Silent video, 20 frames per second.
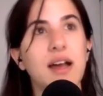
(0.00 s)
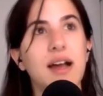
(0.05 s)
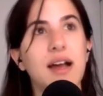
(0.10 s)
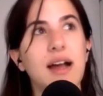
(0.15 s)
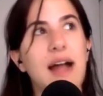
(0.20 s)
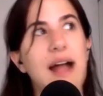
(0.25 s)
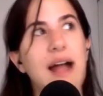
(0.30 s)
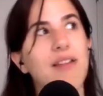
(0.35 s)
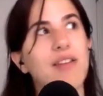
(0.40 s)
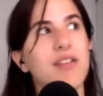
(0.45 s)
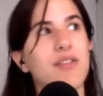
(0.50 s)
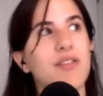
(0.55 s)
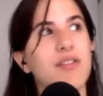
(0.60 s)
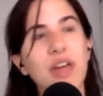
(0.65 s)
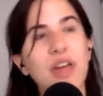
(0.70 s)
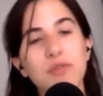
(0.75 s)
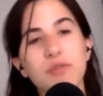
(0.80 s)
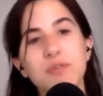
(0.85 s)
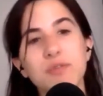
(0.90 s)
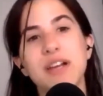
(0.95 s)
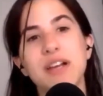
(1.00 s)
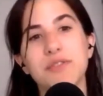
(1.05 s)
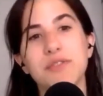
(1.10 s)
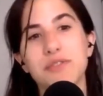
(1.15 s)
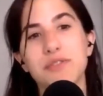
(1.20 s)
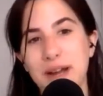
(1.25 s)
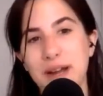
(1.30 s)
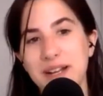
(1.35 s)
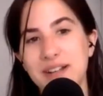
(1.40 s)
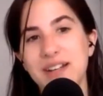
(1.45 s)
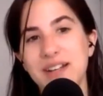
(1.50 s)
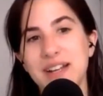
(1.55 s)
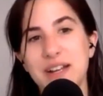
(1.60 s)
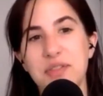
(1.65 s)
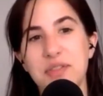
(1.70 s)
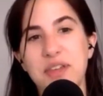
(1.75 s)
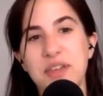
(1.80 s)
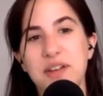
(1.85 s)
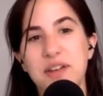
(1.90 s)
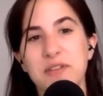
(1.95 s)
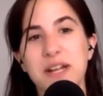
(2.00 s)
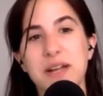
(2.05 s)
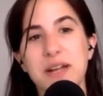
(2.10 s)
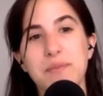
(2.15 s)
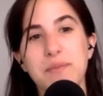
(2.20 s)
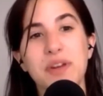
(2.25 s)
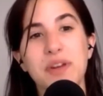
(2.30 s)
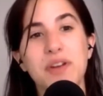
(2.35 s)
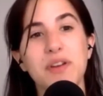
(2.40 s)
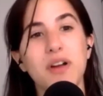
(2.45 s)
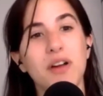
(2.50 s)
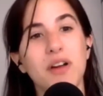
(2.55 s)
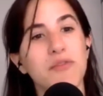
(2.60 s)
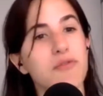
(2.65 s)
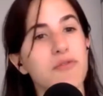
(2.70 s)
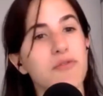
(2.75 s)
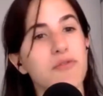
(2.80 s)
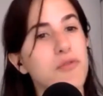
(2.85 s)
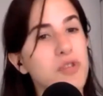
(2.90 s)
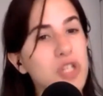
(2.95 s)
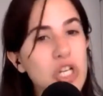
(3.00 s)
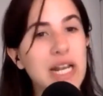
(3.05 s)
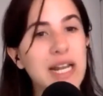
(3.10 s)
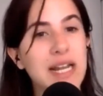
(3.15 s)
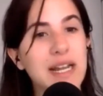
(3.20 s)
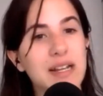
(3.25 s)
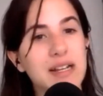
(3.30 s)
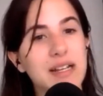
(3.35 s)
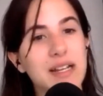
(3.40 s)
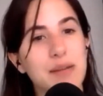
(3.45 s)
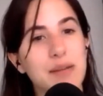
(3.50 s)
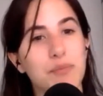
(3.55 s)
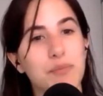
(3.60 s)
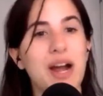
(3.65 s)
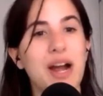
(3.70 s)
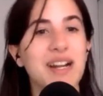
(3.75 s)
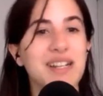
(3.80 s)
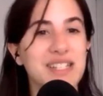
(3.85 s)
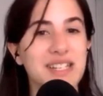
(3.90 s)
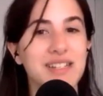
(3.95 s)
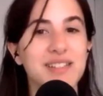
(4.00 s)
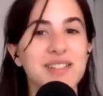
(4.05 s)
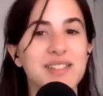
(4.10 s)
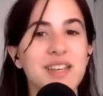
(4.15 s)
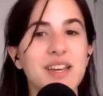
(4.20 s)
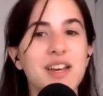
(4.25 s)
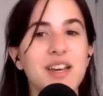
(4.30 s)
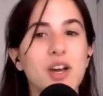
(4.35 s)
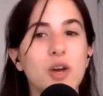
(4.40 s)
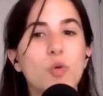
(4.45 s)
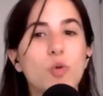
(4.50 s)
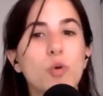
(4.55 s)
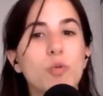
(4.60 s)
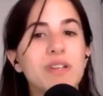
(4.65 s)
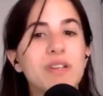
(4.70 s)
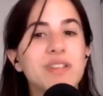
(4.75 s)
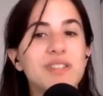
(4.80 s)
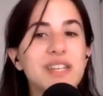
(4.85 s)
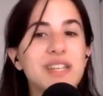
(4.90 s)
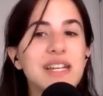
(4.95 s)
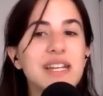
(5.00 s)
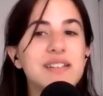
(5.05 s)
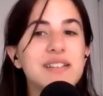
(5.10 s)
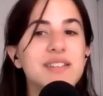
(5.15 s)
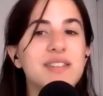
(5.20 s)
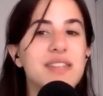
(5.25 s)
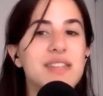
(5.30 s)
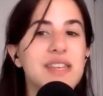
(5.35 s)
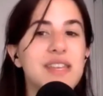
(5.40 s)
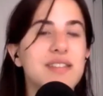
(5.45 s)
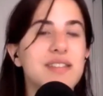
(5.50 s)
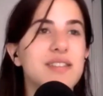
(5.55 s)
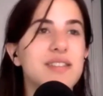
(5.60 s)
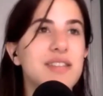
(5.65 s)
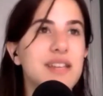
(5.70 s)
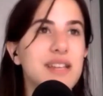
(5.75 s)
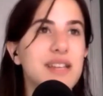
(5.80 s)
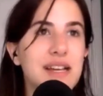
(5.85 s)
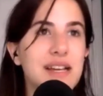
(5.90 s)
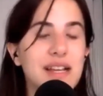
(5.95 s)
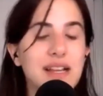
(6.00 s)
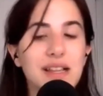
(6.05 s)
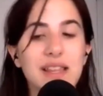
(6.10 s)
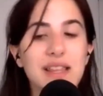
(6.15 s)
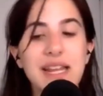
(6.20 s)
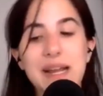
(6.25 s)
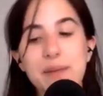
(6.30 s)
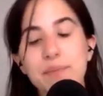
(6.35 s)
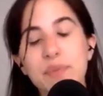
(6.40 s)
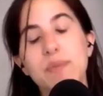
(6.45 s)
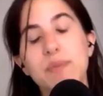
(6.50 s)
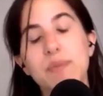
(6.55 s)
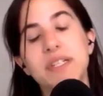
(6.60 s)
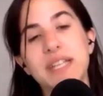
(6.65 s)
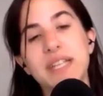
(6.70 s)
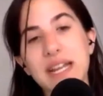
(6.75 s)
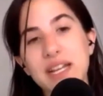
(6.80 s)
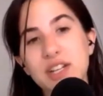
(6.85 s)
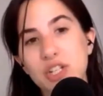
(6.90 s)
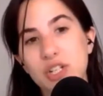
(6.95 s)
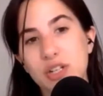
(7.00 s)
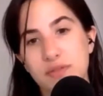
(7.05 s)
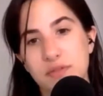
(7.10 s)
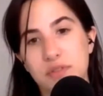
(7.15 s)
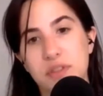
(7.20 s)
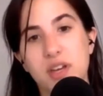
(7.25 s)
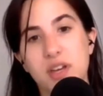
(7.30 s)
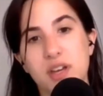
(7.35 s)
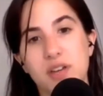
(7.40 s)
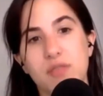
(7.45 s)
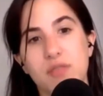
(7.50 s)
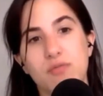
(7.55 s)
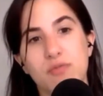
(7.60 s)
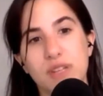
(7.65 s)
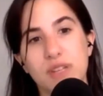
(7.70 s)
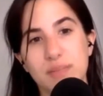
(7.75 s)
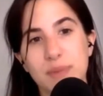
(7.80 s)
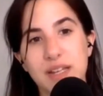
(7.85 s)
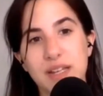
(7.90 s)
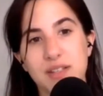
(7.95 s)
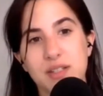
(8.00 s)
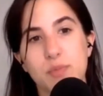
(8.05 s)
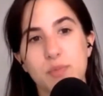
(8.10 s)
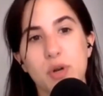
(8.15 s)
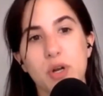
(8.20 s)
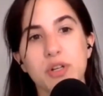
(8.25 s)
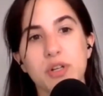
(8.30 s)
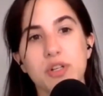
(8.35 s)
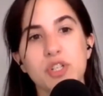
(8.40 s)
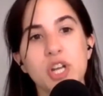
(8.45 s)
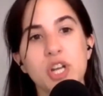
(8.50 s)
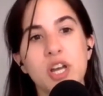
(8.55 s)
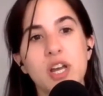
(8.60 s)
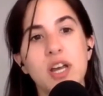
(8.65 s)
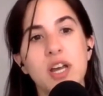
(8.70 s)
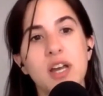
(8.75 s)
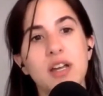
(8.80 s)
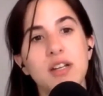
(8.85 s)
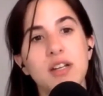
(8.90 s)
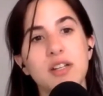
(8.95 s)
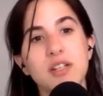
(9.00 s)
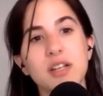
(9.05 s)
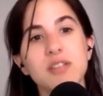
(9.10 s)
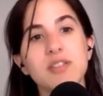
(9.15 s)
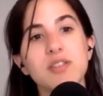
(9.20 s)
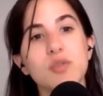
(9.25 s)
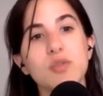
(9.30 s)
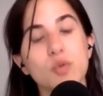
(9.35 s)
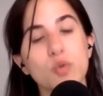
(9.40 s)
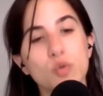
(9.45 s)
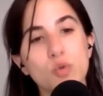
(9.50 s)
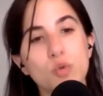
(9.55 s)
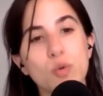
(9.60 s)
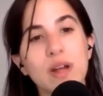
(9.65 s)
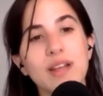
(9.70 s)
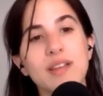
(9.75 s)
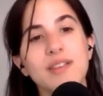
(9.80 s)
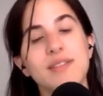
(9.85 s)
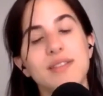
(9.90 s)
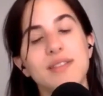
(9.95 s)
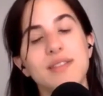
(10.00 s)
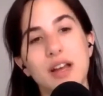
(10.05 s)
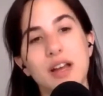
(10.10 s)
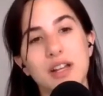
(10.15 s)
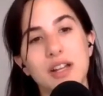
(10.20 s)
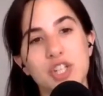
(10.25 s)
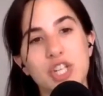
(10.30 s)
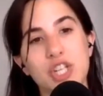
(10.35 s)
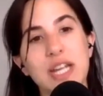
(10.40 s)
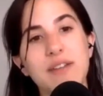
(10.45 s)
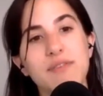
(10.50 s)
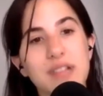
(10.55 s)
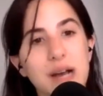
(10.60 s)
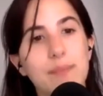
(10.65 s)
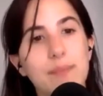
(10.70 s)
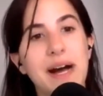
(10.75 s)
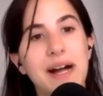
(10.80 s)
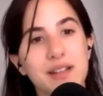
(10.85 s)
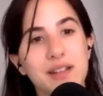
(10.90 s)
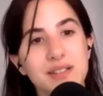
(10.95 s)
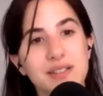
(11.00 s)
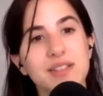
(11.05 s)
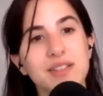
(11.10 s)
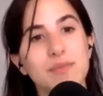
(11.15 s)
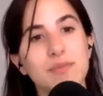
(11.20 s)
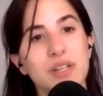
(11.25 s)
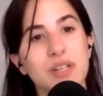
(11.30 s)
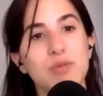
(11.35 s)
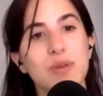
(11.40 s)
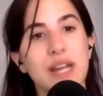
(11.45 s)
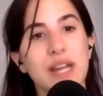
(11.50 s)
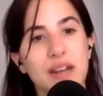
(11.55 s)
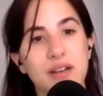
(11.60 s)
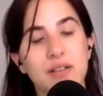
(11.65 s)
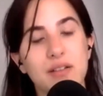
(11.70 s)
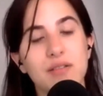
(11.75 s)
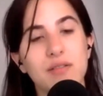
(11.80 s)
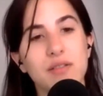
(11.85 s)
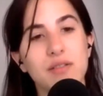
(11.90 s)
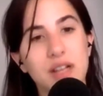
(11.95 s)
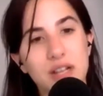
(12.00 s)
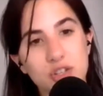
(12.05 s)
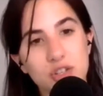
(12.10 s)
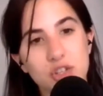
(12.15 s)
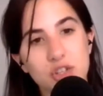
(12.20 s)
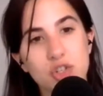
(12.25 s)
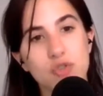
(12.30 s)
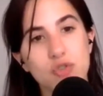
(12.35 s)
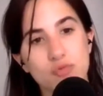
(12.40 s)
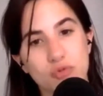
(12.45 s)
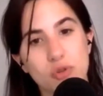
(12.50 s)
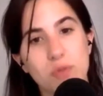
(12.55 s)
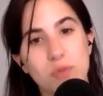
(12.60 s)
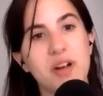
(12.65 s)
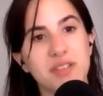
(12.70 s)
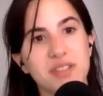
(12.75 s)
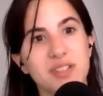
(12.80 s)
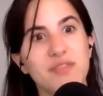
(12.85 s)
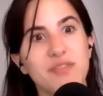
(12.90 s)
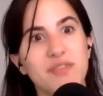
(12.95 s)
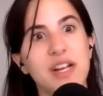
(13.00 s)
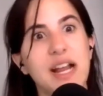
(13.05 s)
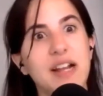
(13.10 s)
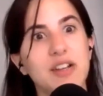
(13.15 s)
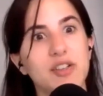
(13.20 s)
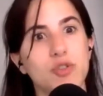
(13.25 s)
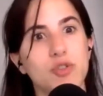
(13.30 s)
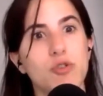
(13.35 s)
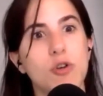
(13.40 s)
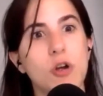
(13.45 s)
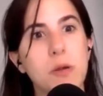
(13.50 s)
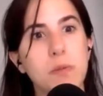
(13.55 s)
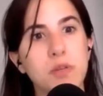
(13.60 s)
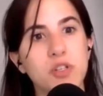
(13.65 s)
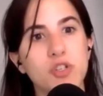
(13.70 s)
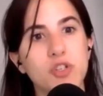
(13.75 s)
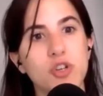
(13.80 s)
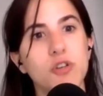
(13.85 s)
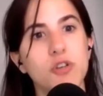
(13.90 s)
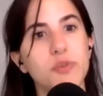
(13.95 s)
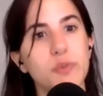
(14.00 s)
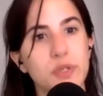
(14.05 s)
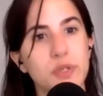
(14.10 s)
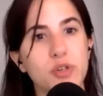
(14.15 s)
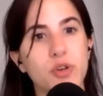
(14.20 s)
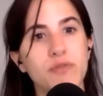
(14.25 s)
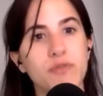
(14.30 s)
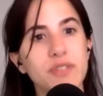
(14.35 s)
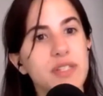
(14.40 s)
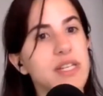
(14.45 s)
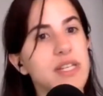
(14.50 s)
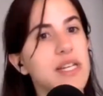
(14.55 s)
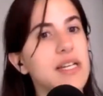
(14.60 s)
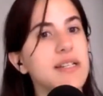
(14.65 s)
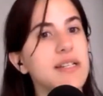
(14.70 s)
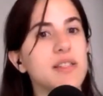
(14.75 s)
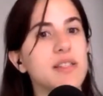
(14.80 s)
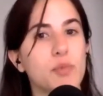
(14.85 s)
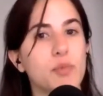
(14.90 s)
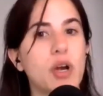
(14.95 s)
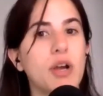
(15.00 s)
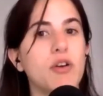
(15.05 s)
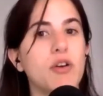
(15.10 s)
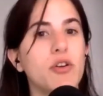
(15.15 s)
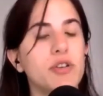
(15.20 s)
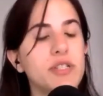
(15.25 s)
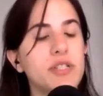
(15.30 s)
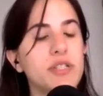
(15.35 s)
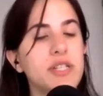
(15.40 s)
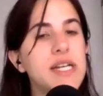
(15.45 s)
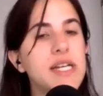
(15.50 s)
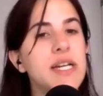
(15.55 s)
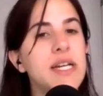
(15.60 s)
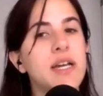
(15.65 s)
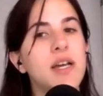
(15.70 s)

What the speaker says: And that all sounds great in theory, but unfortunately in practice, what we see is the implementation of the risk-based approach doesn't always achieve that balance between robust financial crime controls, which obviously is the priority,